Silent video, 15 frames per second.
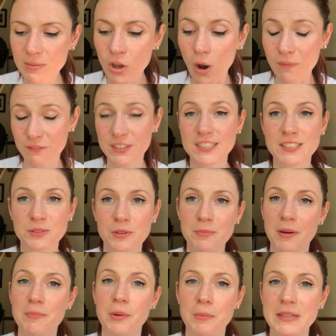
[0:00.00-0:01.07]
confidence with
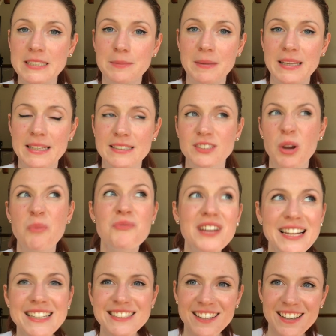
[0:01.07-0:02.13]
my public speaking. So I'm
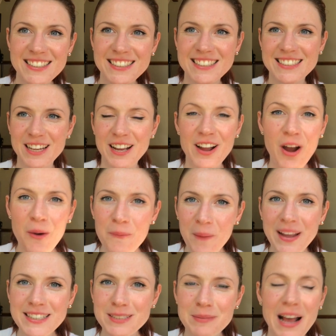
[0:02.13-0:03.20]
really excited. I can't
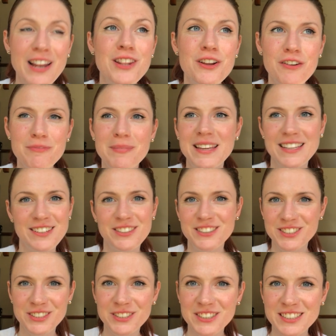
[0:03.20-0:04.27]
wait to meet. I love meeting new
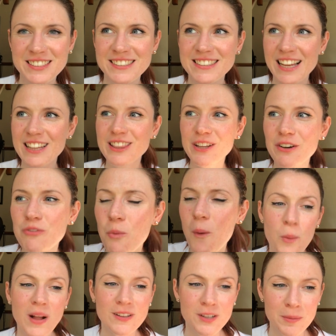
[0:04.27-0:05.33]
students. I love
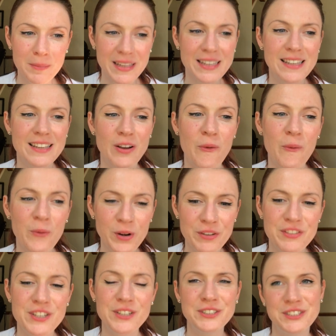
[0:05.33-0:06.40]
welcoming all
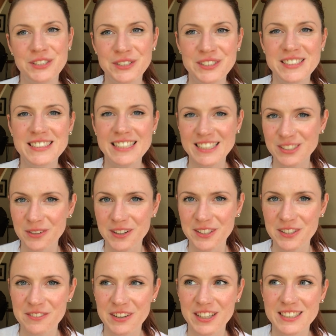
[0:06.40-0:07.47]
of the new students into our
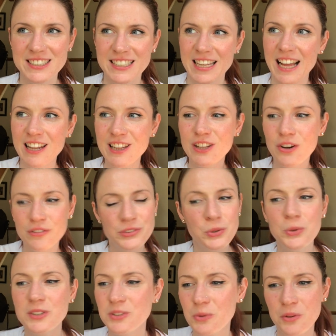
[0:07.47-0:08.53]
university. I love
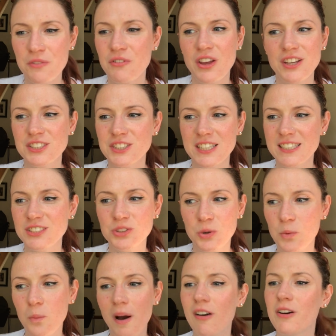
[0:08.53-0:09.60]
talking to all the first years
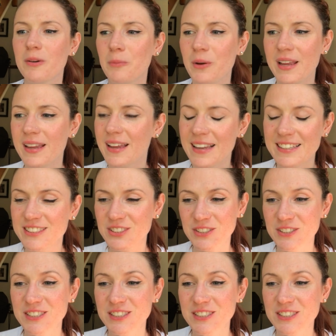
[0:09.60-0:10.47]
during welcome week. It